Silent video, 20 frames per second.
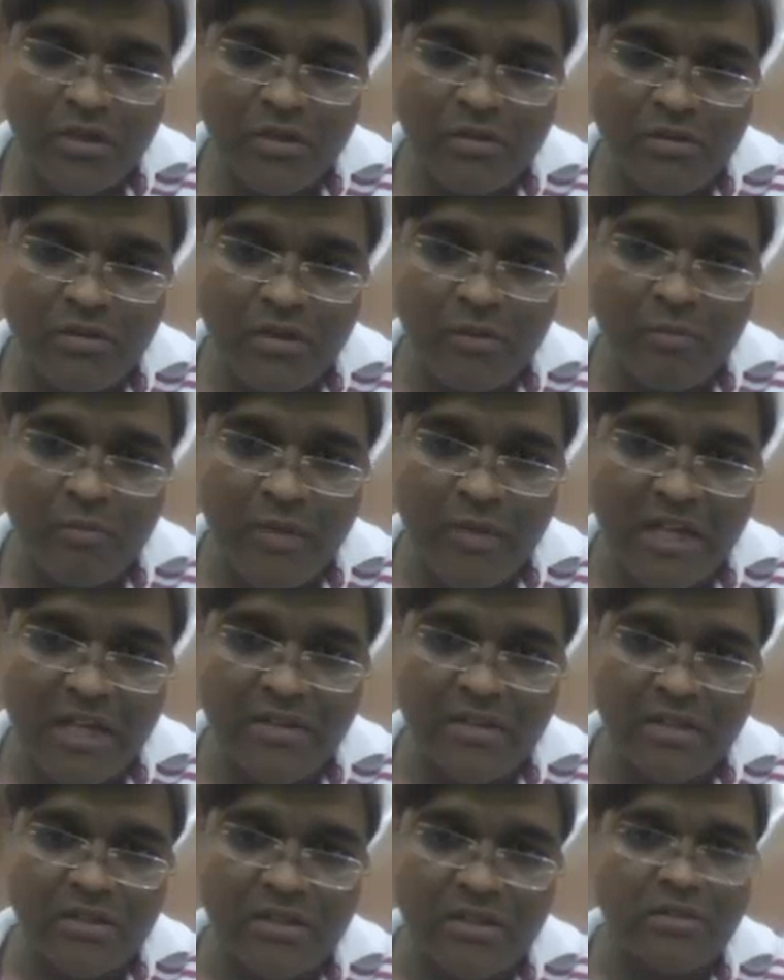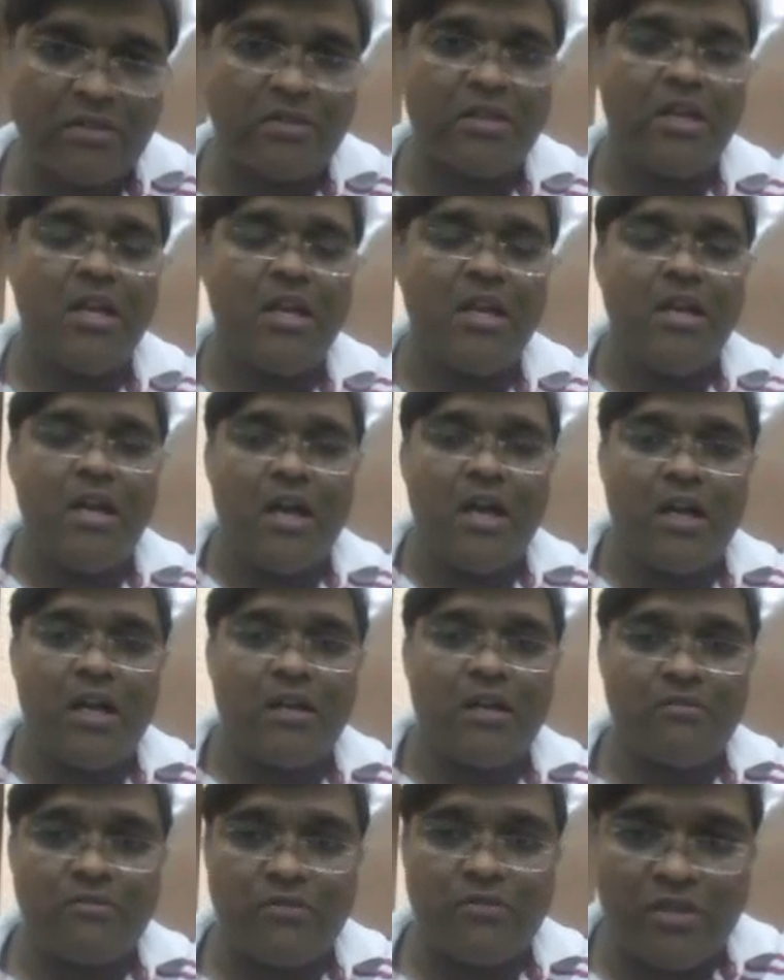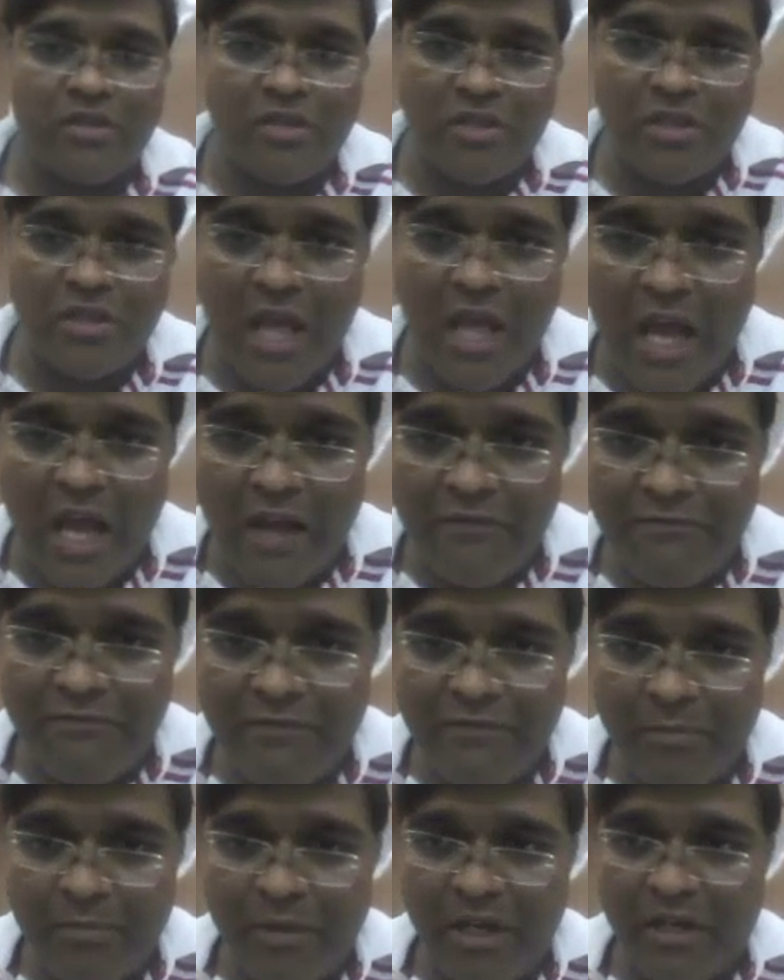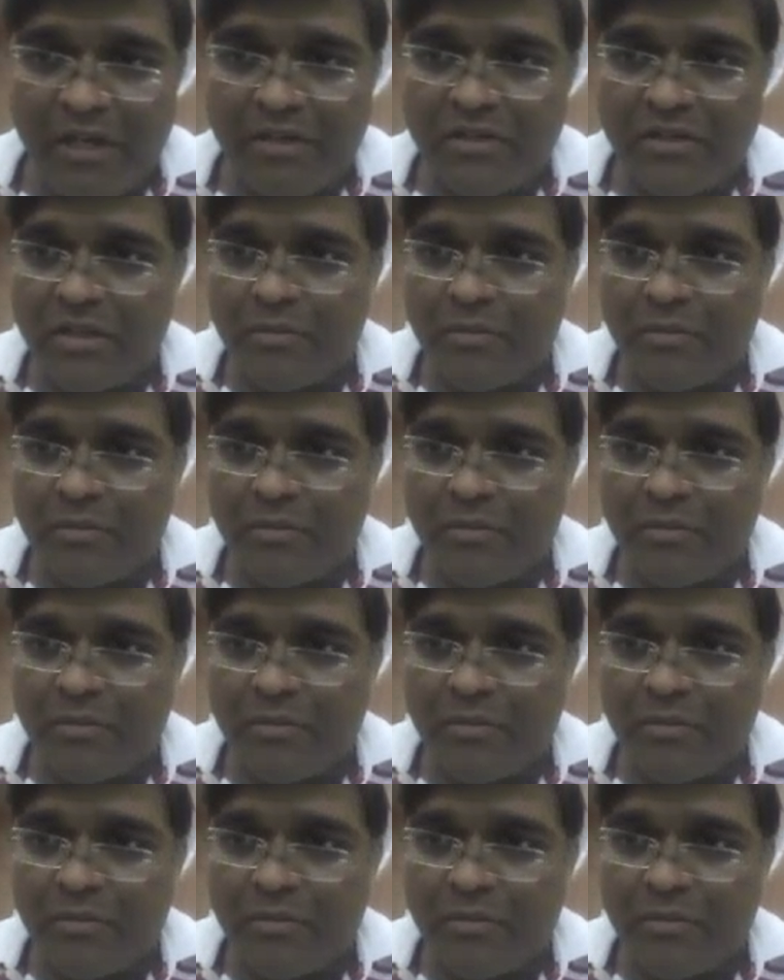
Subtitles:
sorry, not path axis. So this is half wave